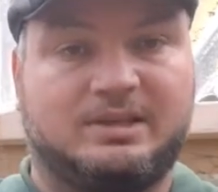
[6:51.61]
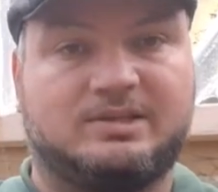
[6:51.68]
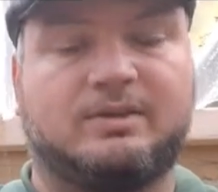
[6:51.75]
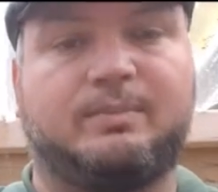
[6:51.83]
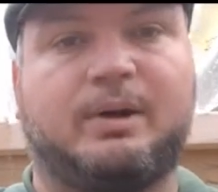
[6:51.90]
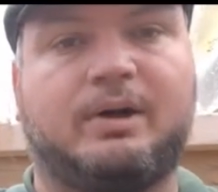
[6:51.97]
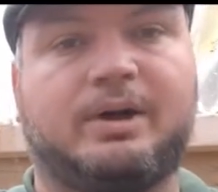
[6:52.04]
It's
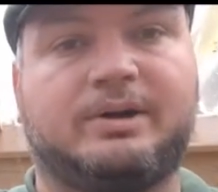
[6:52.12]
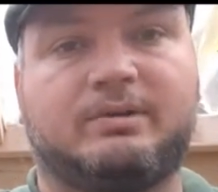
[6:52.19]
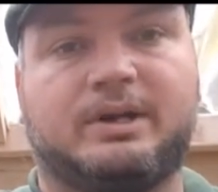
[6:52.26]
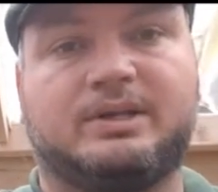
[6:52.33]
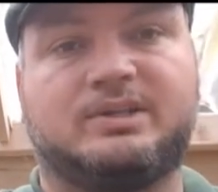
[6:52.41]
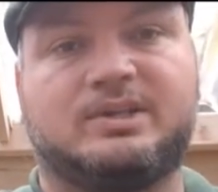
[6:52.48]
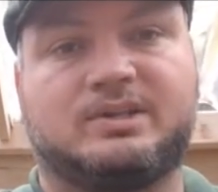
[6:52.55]
a
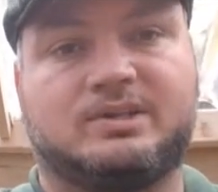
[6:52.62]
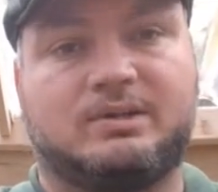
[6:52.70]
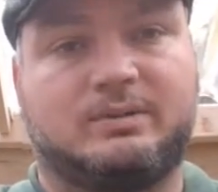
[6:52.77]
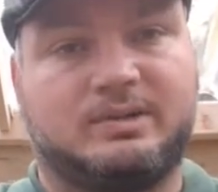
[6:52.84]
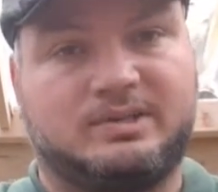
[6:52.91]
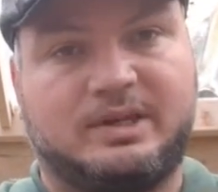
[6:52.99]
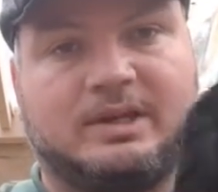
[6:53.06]
hydrangea, so
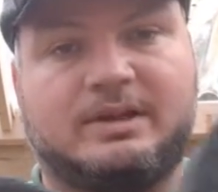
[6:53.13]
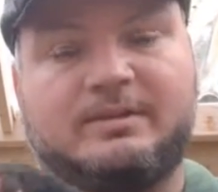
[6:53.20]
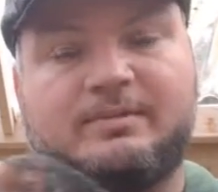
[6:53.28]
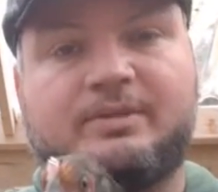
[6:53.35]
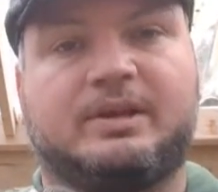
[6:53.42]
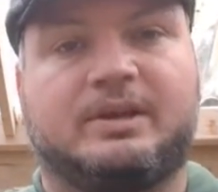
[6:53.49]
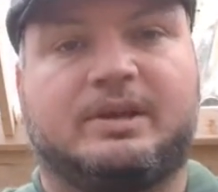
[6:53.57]
it's
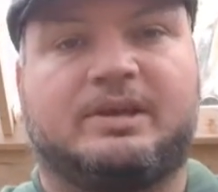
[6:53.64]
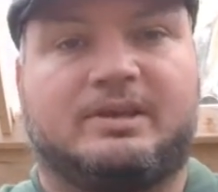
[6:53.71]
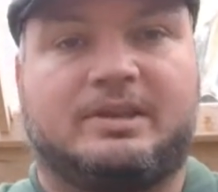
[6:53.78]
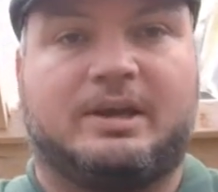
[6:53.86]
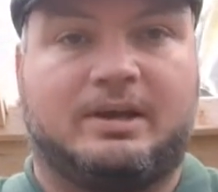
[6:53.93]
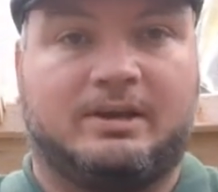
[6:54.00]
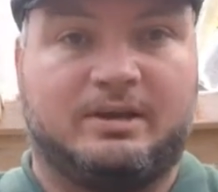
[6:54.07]

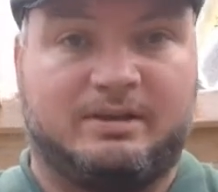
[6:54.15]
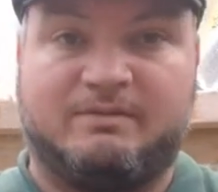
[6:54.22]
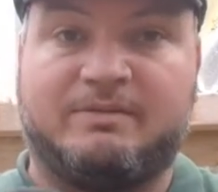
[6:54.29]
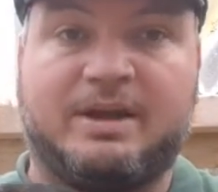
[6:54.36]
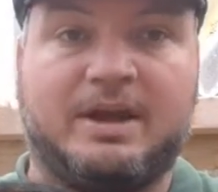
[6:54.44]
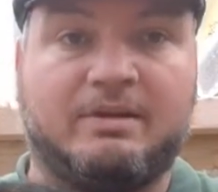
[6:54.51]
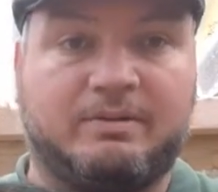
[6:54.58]
a
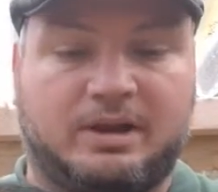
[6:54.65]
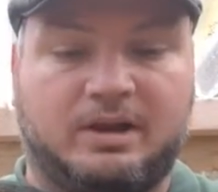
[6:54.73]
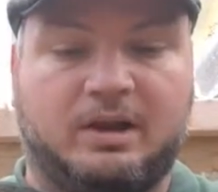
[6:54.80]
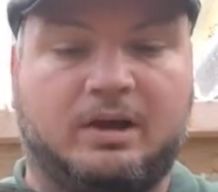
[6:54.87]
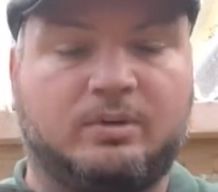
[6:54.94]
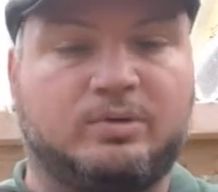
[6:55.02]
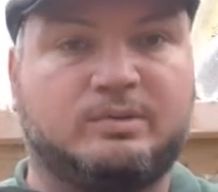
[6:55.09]
very
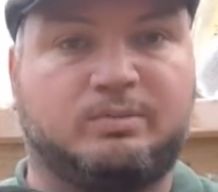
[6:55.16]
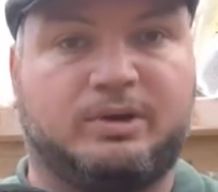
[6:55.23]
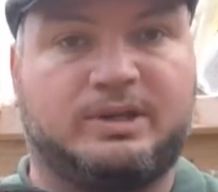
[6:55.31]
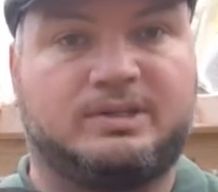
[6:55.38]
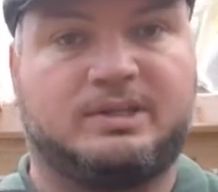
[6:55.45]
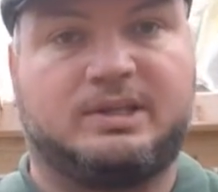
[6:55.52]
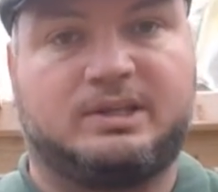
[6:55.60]
close
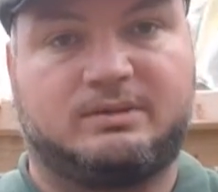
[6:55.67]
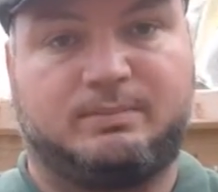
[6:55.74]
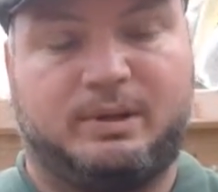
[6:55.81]
breed to this,